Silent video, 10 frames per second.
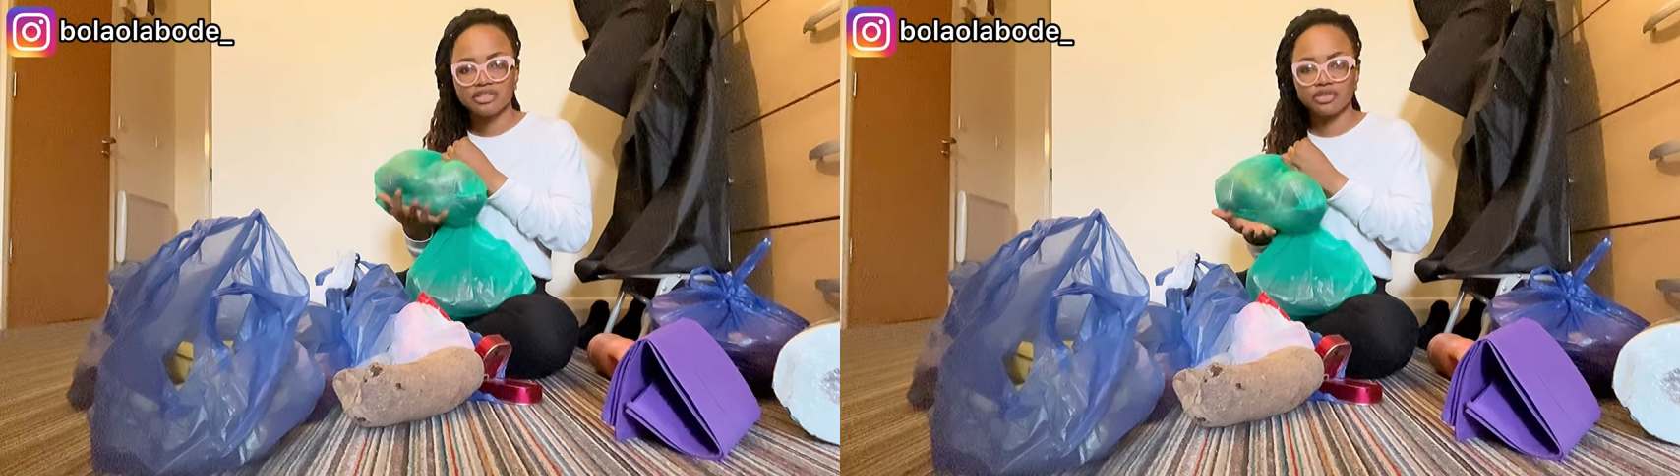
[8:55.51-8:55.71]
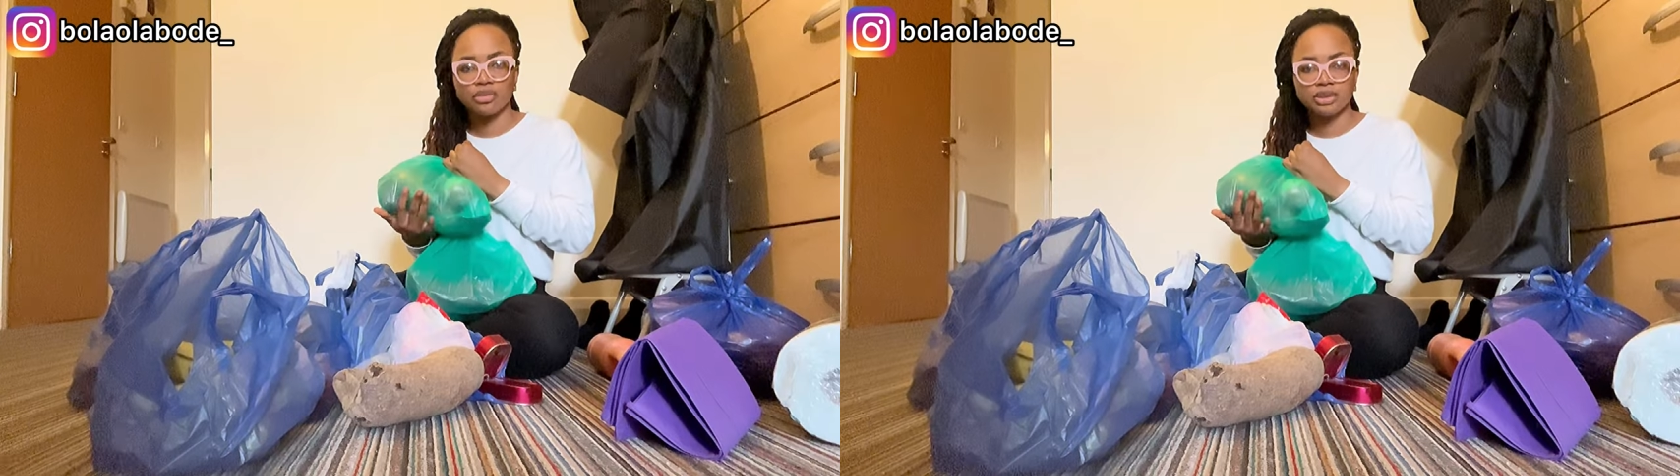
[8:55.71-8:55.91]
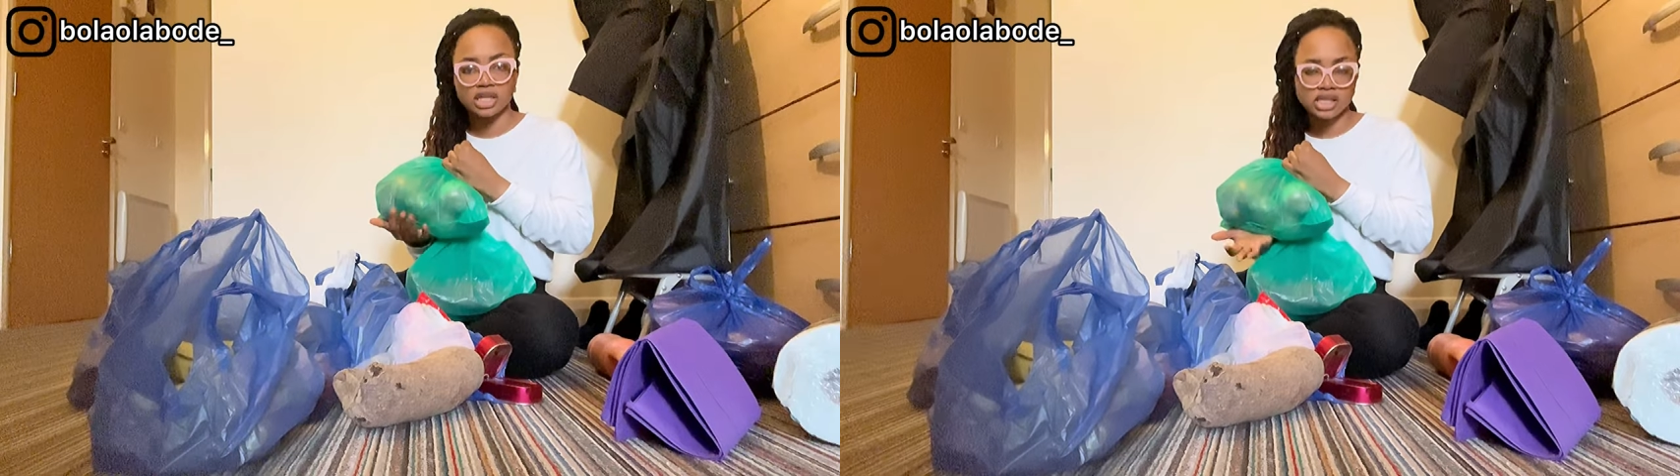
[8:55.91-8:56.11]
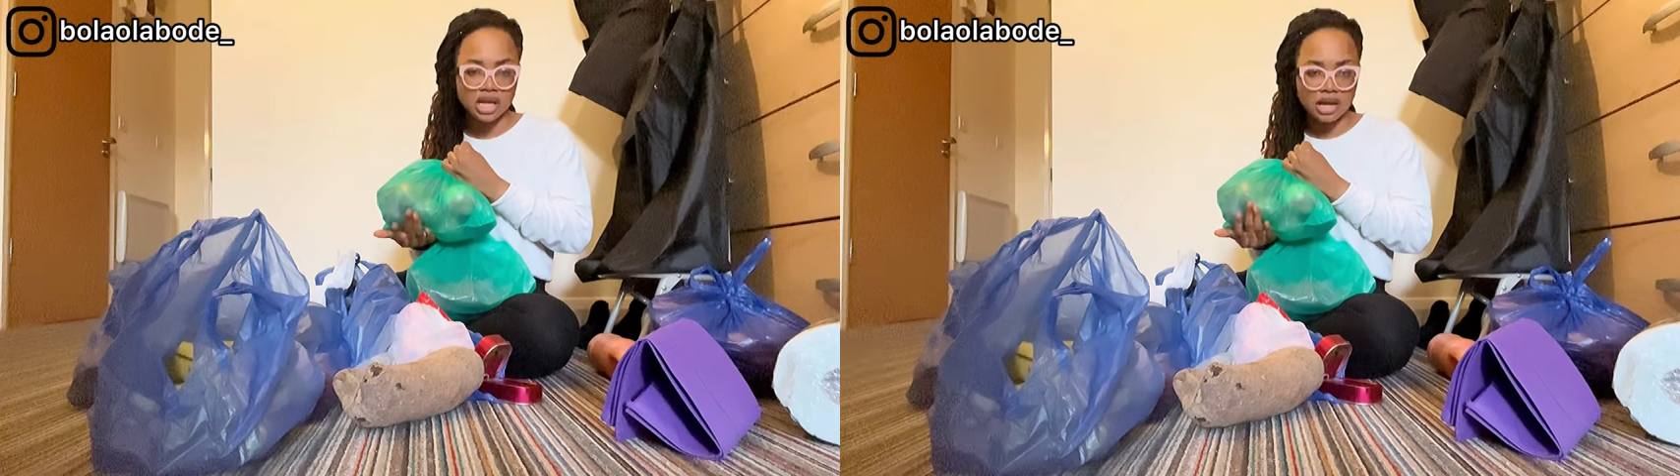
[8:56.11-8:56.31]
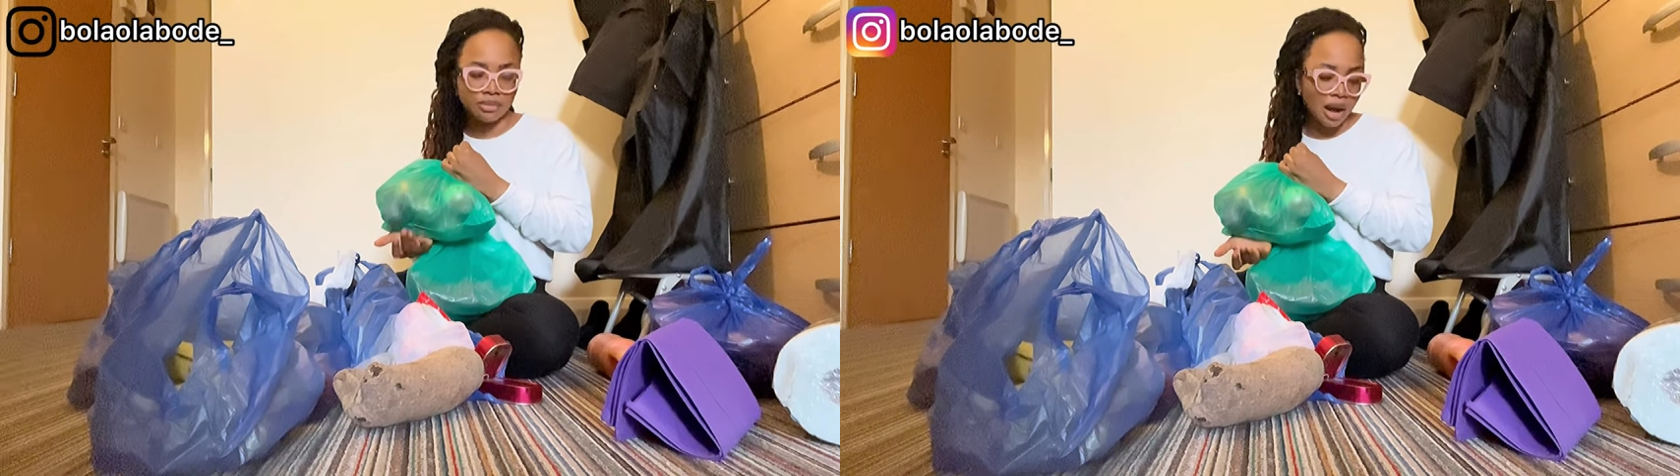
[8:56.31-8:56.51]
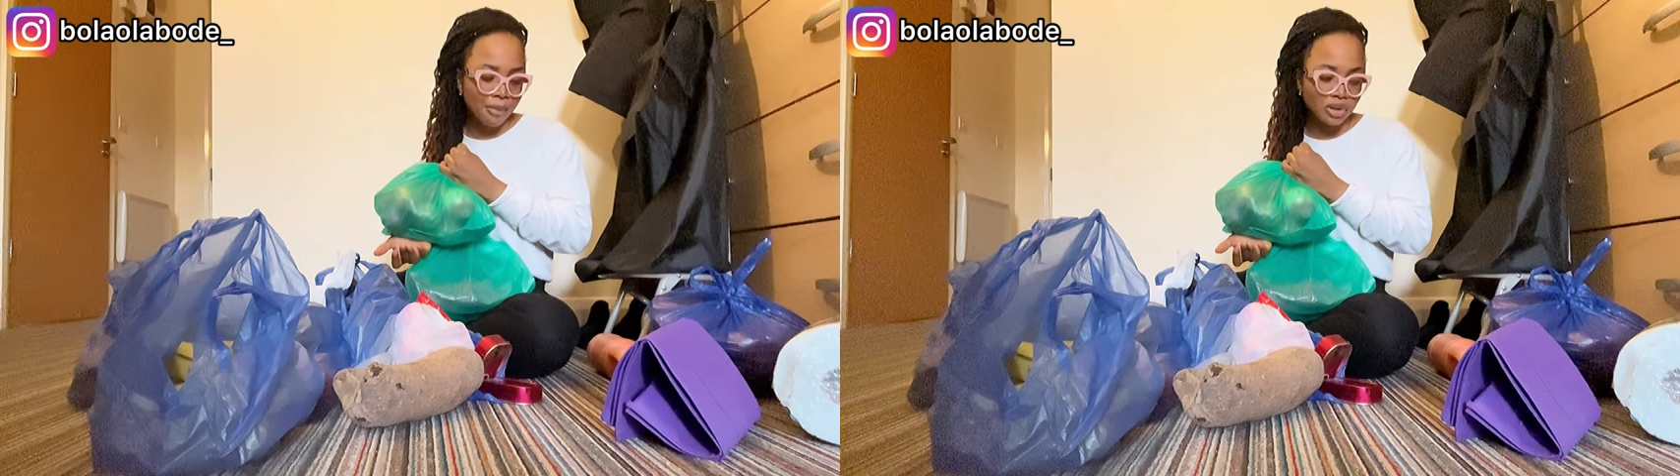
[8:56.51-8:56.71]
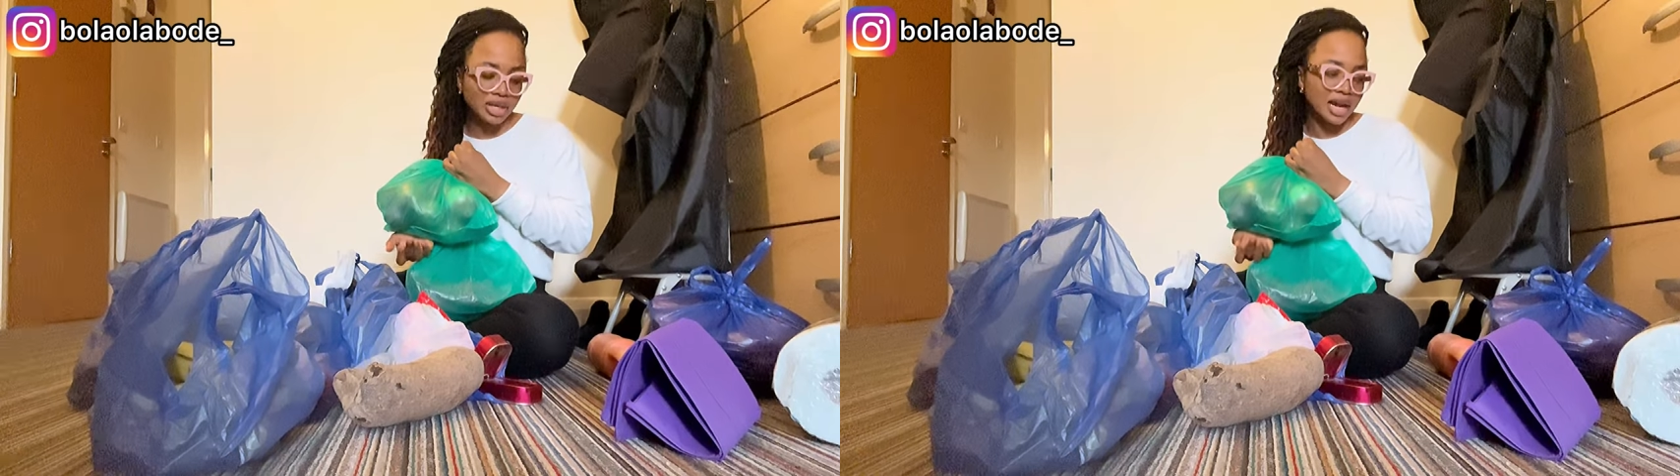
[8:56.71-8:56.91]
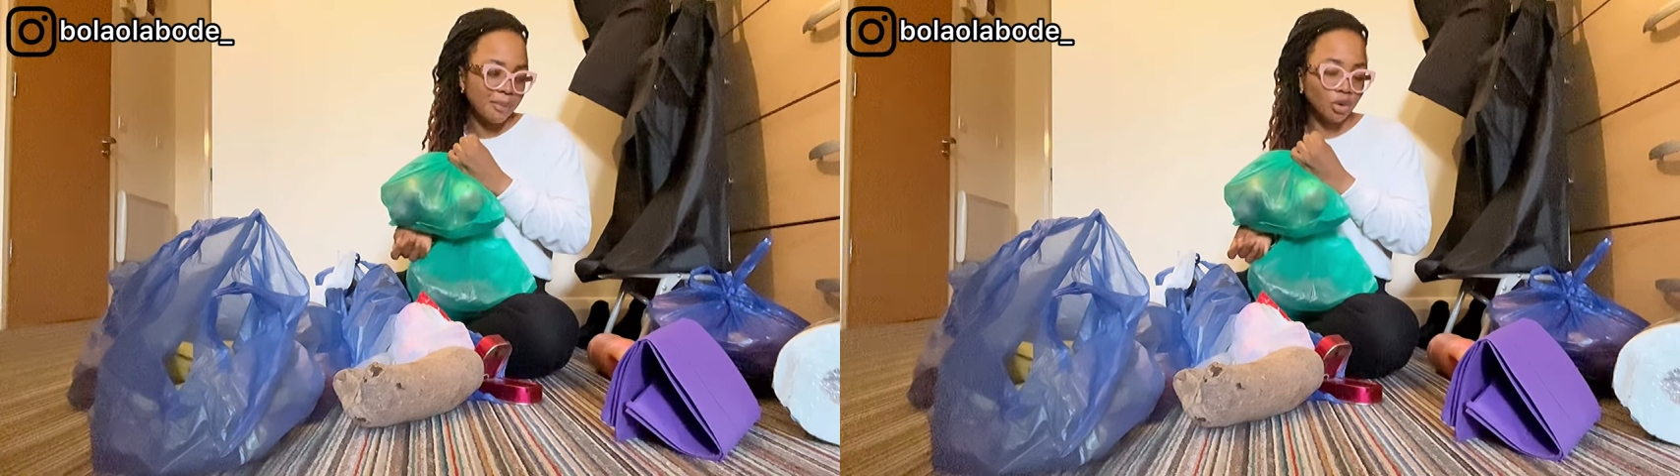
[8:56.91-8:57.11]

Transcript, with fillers: amount that I